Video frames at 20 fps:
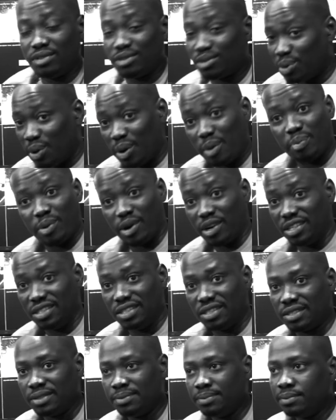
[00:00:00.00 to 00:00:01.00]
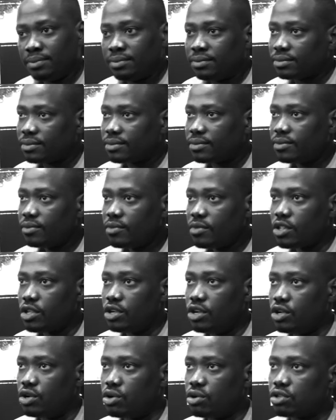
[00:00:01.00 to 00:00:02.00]
throwing parties.
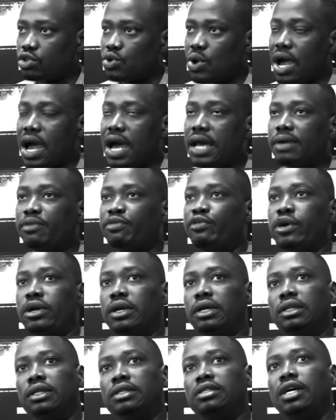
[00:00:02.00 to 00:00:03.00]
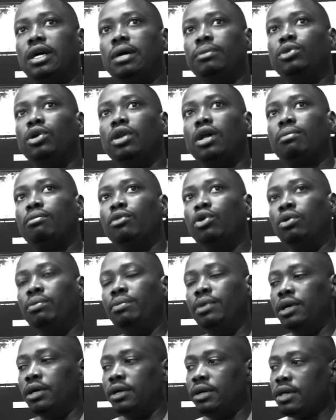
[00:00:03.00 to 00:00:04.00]
You know, so I had a friend at the time, Blackboard
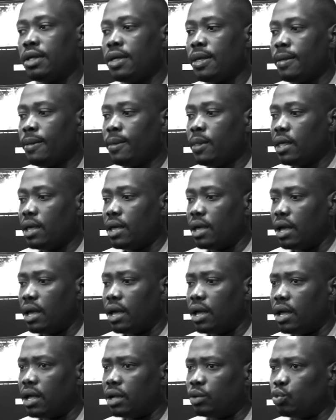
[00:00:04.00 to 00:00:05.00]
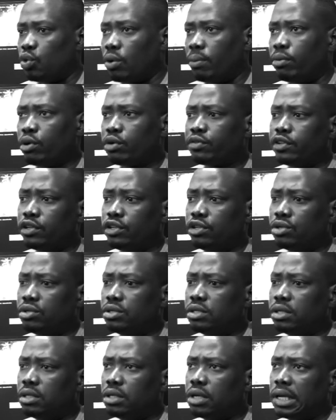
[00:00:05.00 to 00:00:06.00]
Day, and we were both in
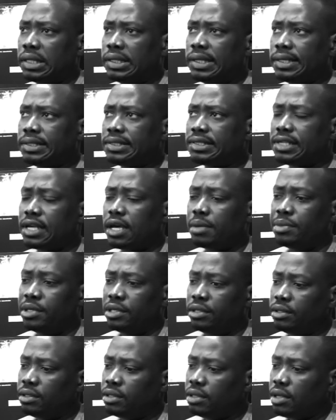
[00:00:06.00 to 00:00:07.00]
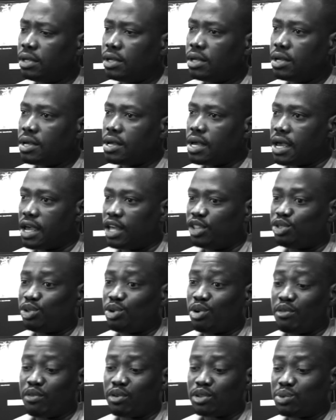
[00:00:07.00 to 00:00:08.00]
uni and Sammy. And
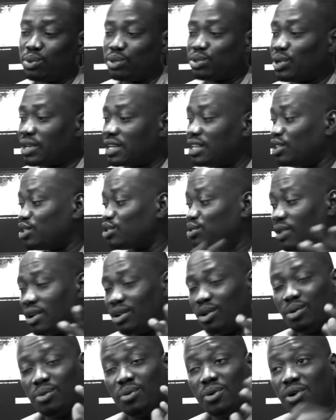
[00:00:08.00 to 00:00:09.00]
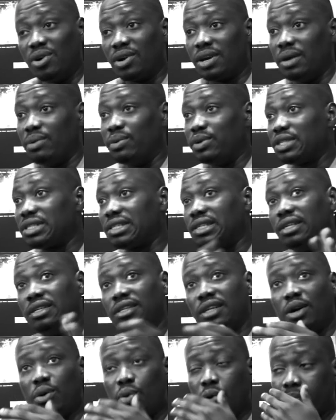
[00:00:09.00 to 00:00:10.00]
three of us were taking this random walk, and we're just sitting
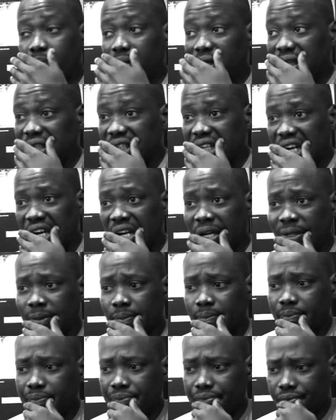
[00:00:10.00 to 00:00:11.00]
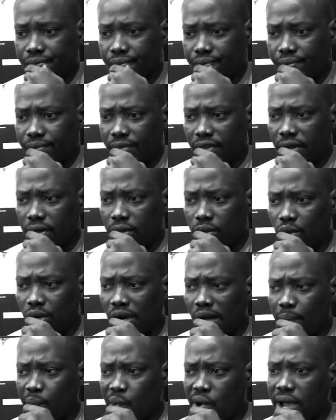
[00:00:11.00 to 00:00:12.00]
down one place. And
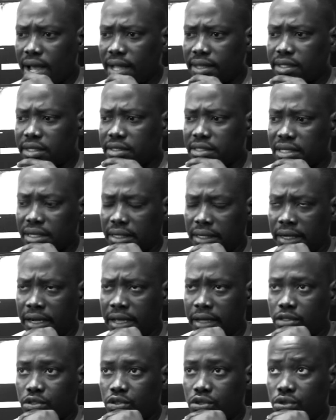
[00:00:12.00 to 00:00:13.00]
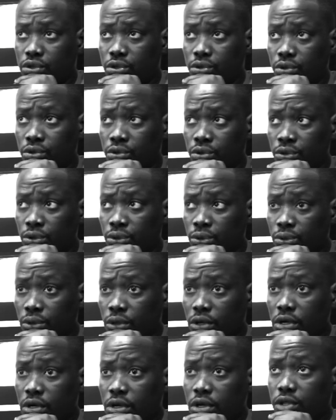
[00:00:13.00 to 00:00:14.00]
Blackboard had this connect to
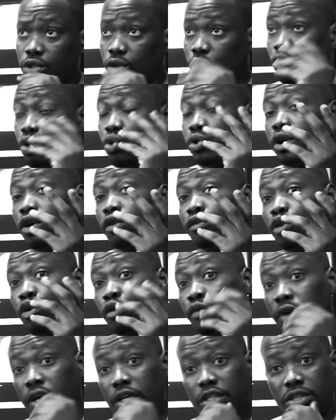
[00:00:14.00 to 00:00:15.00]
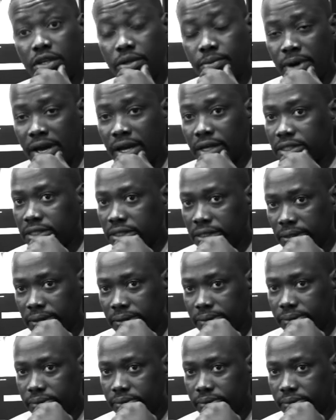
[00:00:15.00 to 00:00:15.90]
the owner of Ovation Magazine.